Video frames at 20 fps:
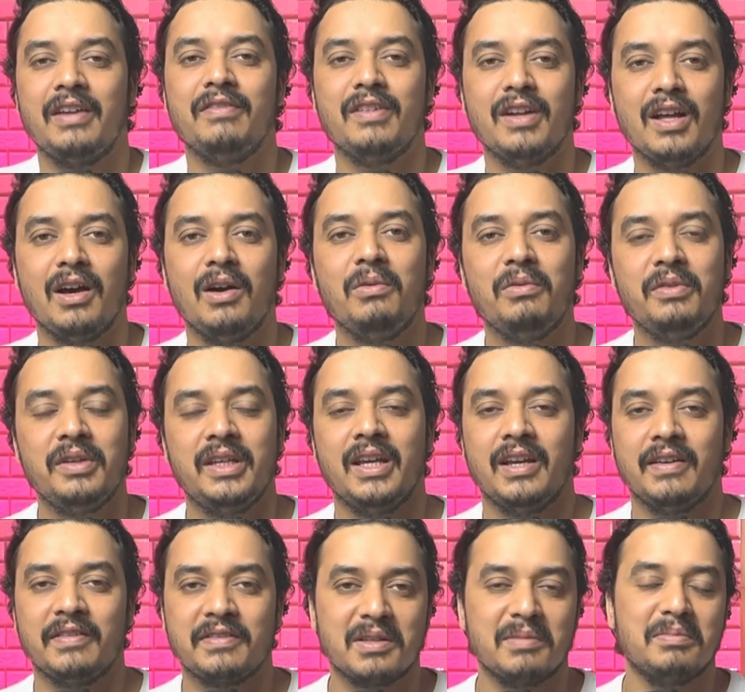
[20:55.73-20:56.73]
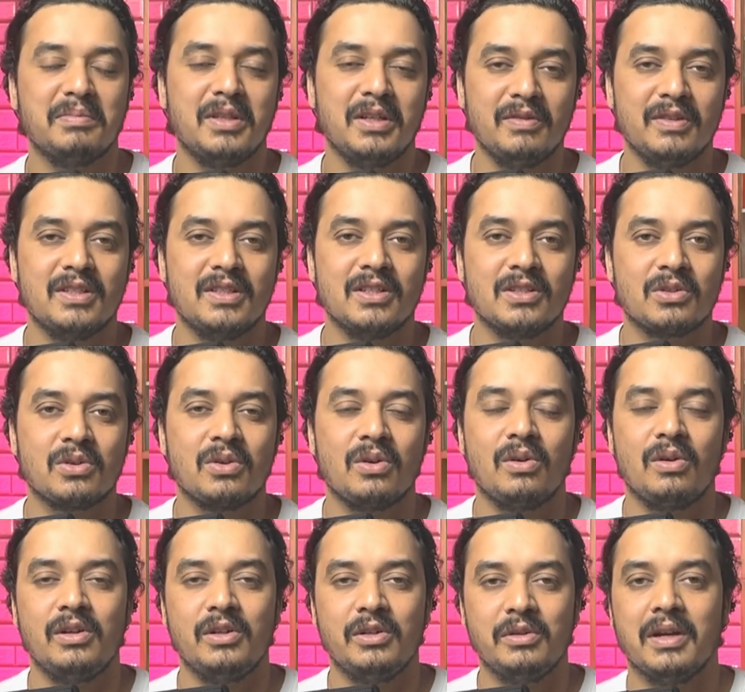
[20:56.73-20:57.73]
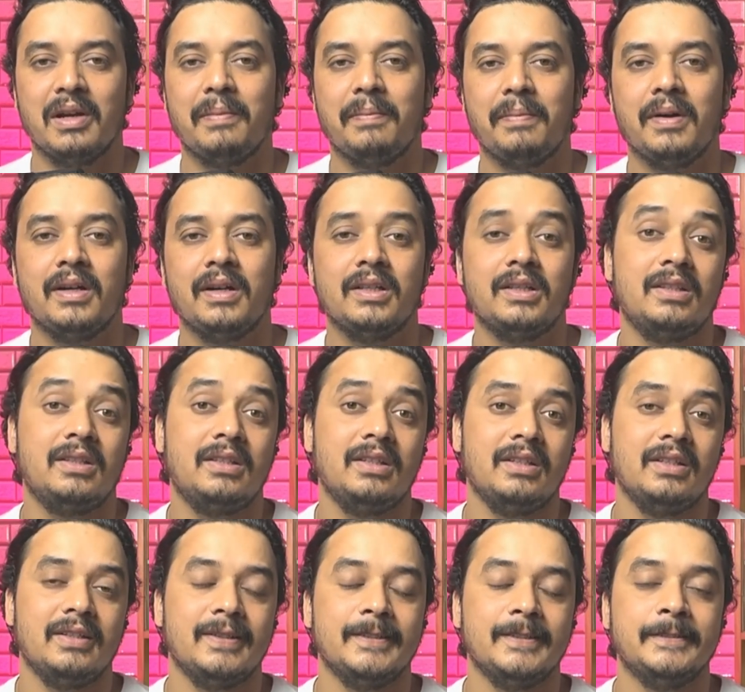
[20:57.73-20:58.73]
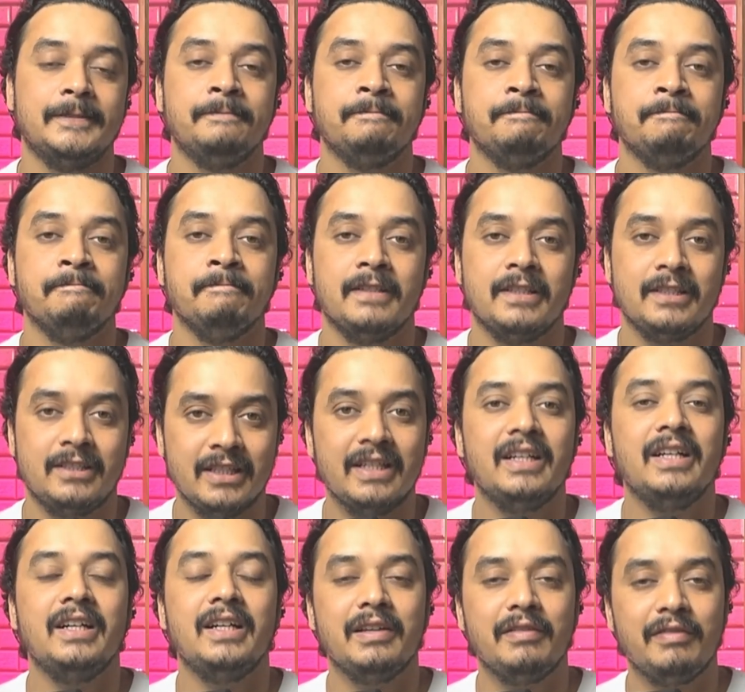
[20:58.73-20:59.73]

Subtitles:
now we have something which is called UiPath generative